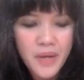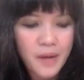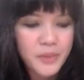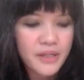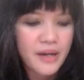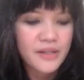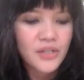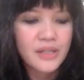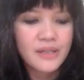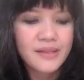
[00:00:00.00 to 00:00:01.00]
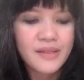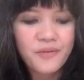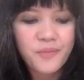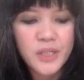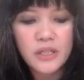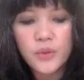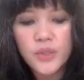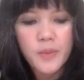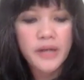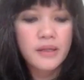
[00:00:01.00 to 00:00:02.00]
applications have been
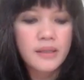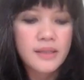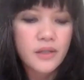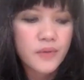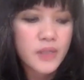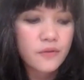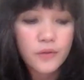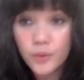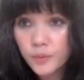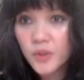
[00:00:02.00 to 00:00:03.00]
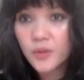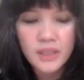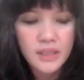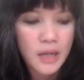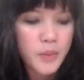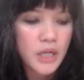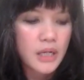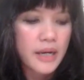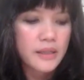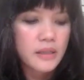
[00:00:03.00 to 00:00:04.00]
used by conservative groups to
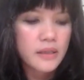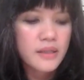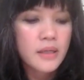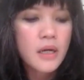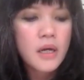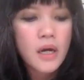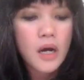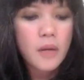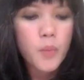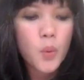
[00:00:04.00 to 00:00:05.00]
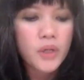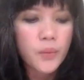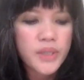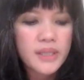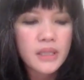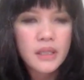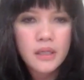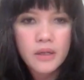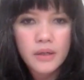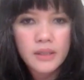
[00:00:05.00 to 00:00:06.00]
disseminate ideas. What we see
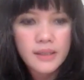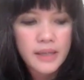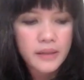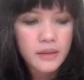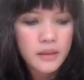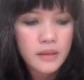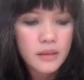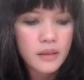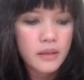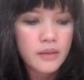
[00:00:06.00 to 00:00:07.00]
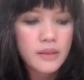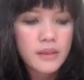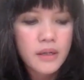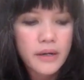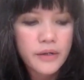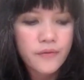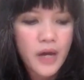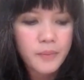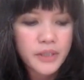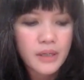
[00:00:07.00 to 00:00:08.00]
here is that this kind of
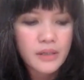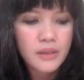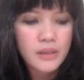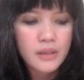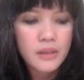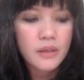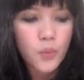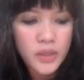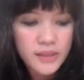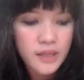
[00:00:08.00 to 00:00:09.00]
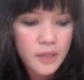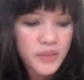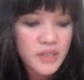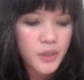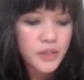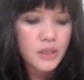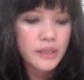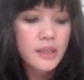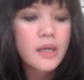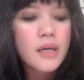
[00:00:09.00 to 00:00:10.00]
application, the WhatsApp
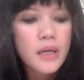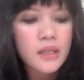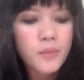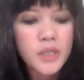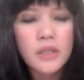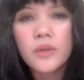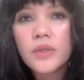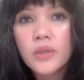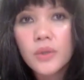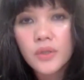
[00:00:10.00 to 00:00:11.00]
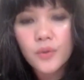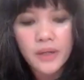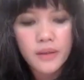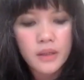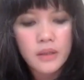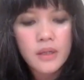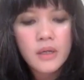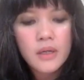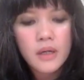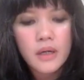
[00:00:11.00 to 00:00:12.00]
especially, has been used to strengthen
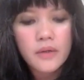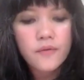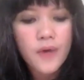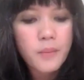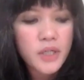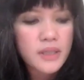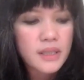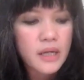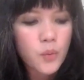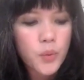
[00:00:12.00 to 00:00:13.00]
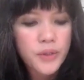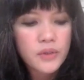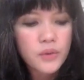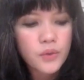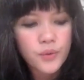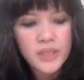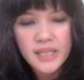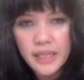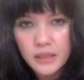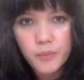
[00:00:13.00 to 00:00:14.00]
the feminist networks to
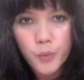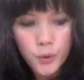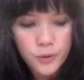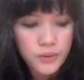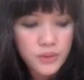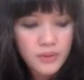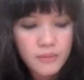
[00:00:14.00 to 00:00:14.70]
transcend borders.